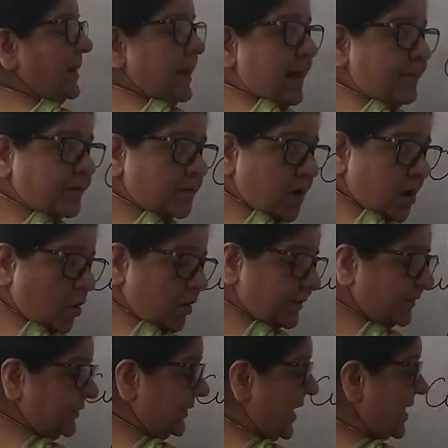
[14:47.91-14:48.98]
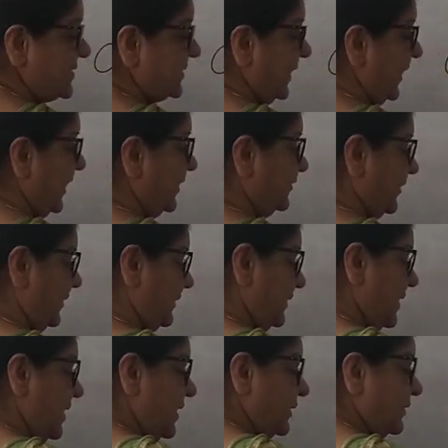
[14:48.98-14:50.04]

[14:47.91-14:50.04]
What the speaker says: becomes the oxidizing agent.